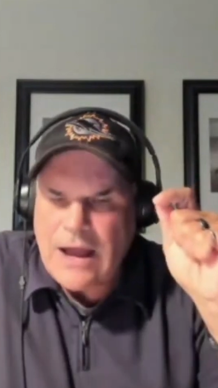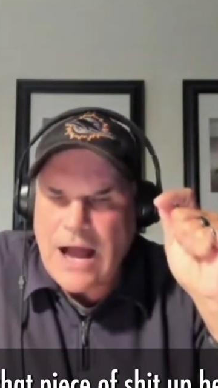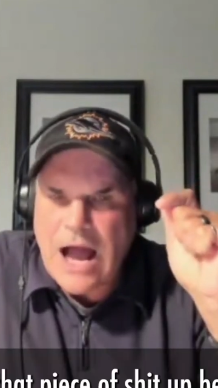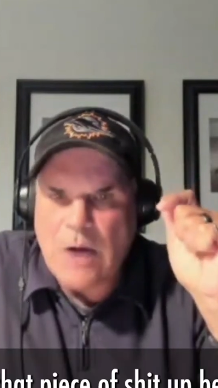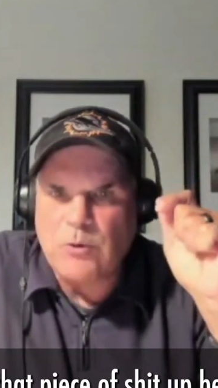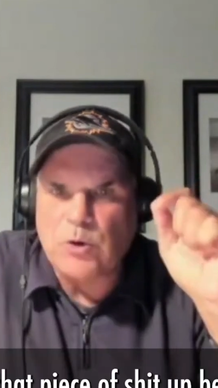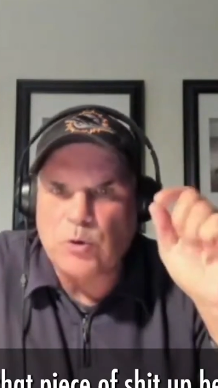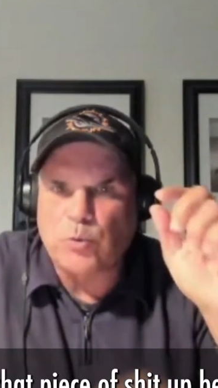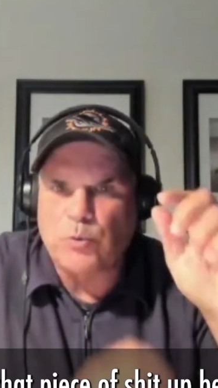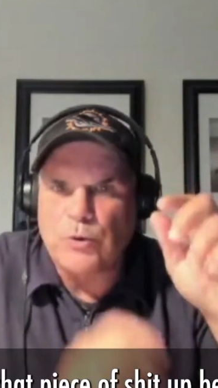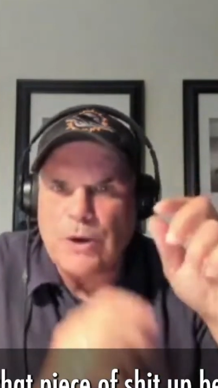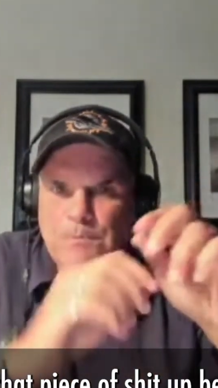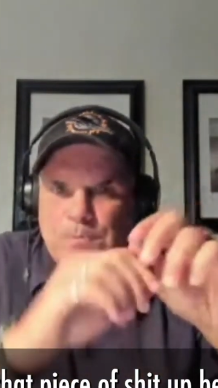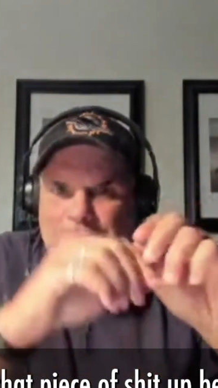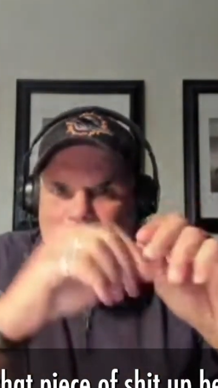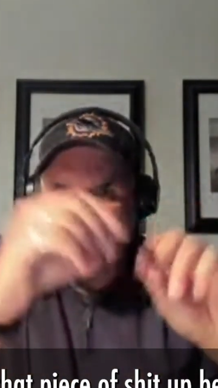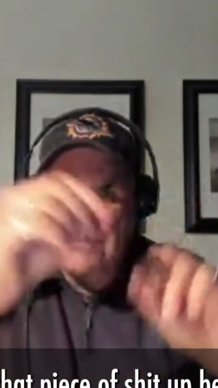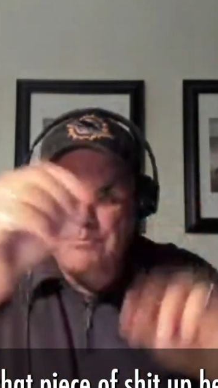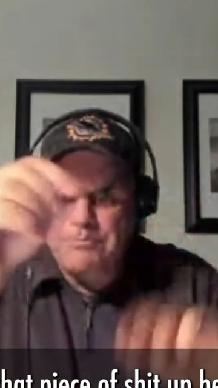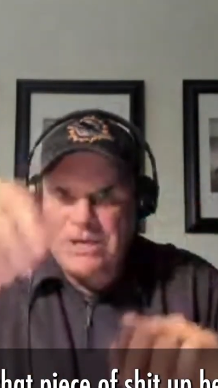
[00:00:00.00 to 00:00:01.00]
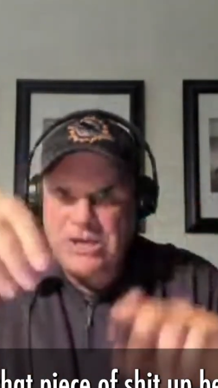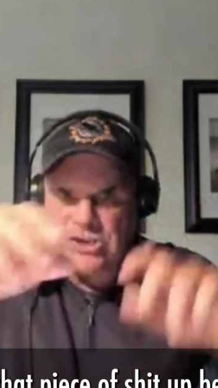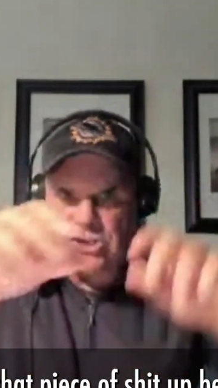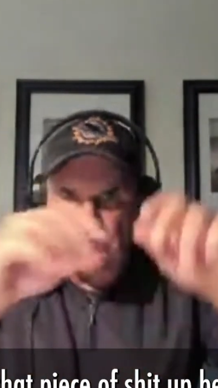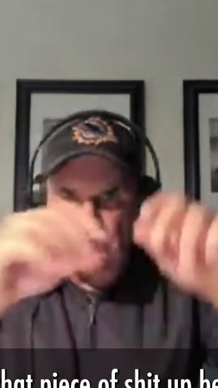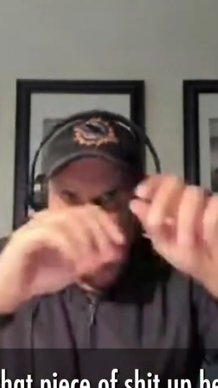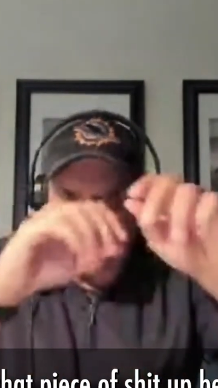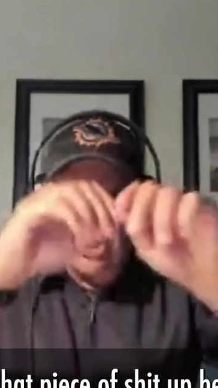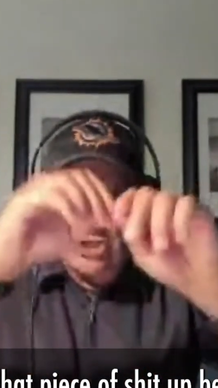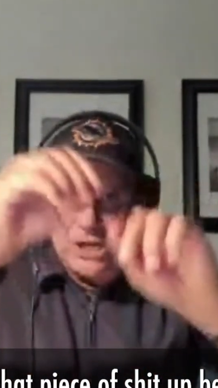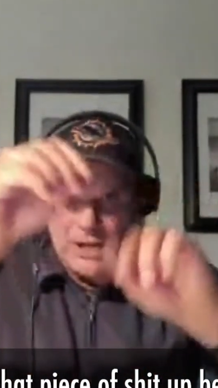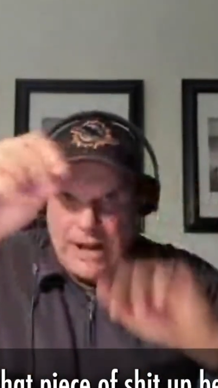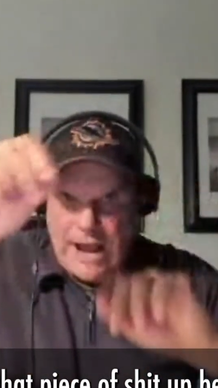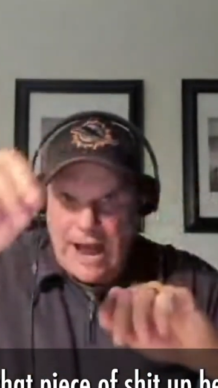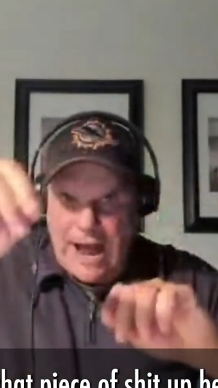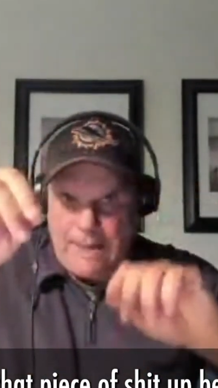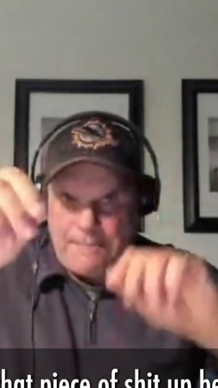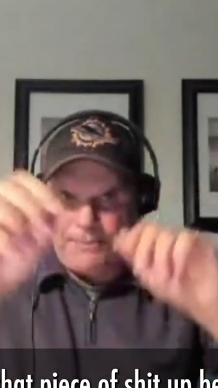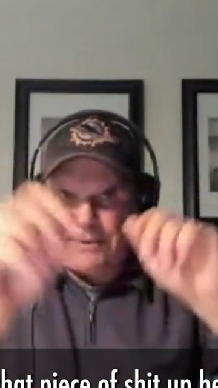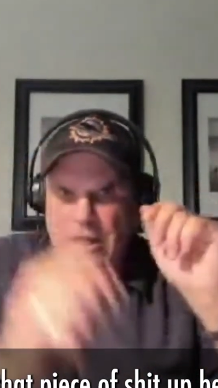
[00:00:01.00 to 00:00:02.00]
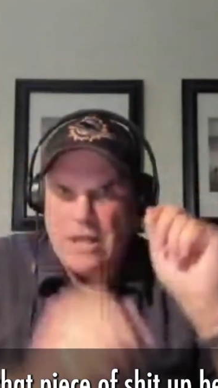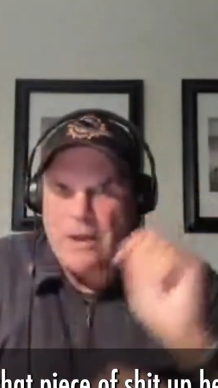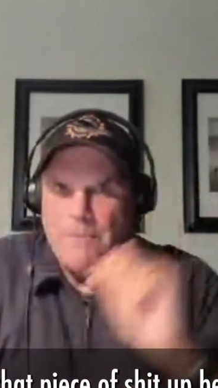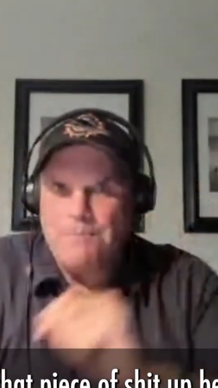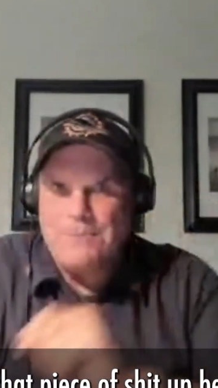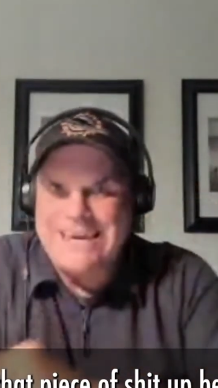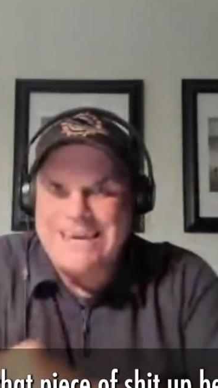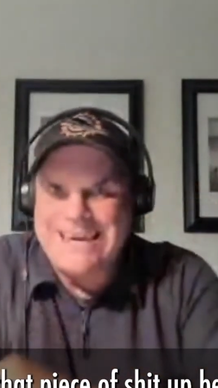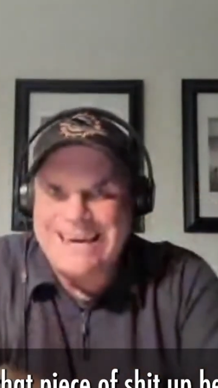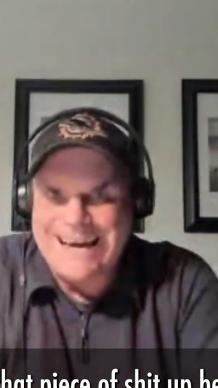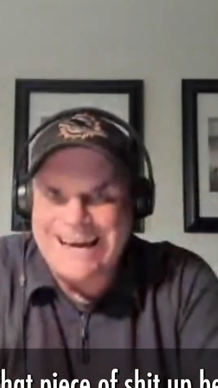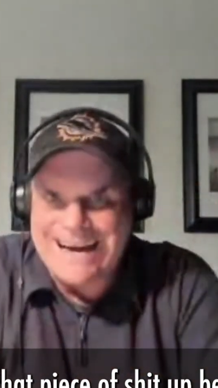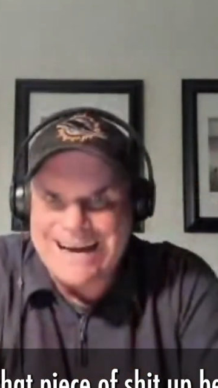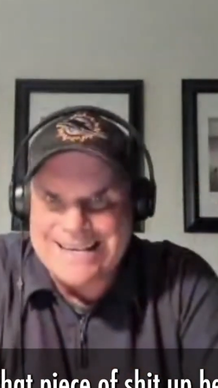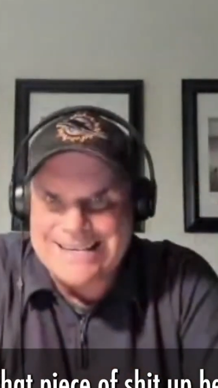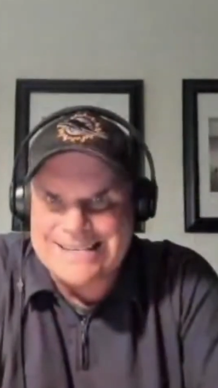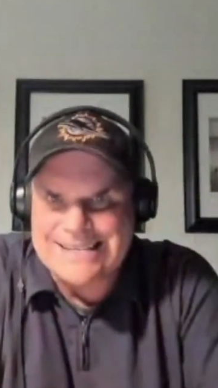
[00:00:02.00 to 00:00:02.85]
I would rip that piece of shit up because